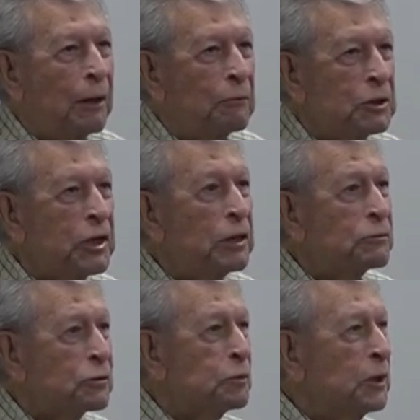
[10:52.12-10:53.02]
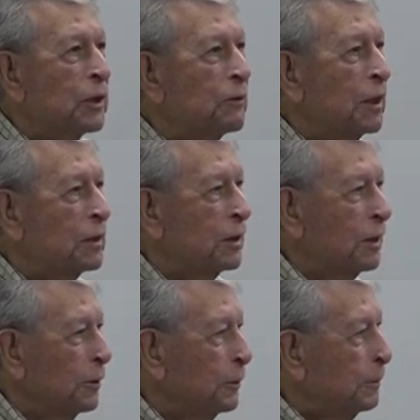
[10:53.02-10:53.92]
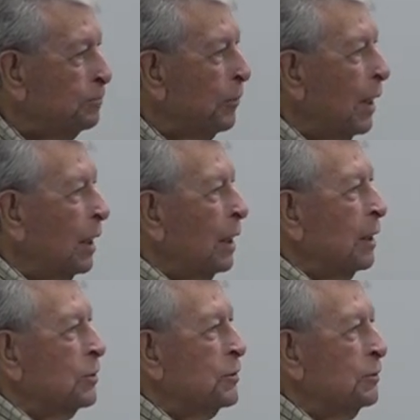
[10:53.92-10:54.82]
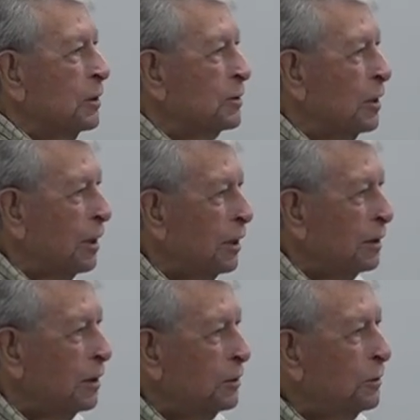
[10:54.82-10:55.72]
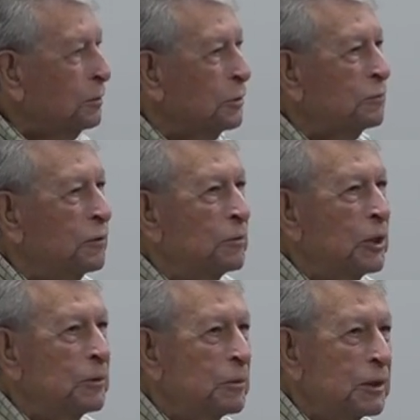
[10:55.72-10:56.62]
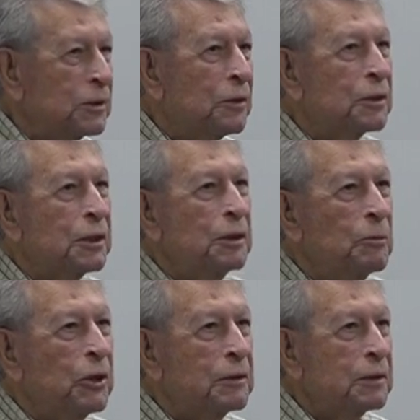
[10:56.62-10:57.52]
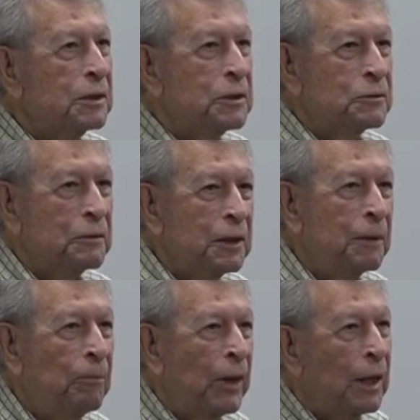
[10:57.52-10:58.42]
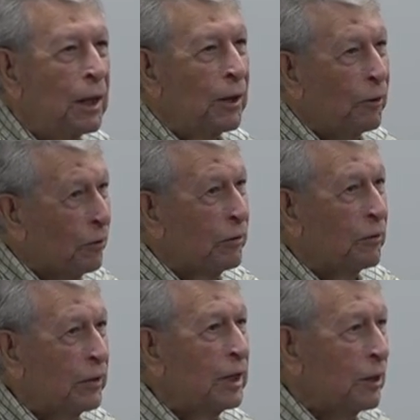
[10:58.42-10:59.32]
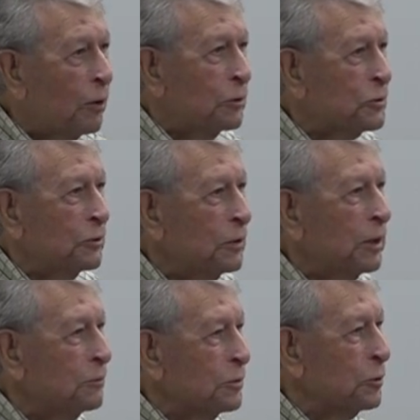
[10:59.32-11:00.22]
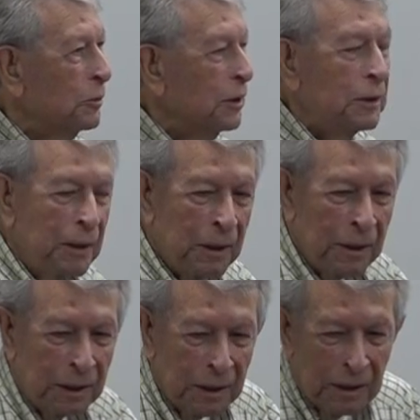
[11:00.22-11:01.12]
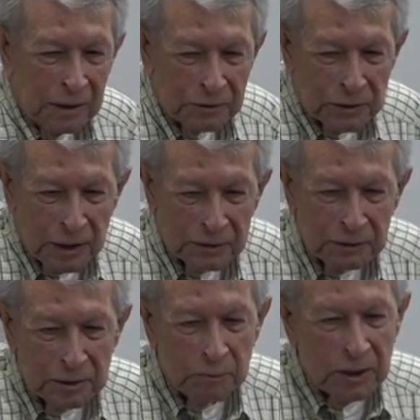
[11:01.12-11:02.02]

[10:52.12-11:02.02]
which interests me a great deal. So it's kind of unusual for me to be talking about the history, although that also interests me. So I'll do the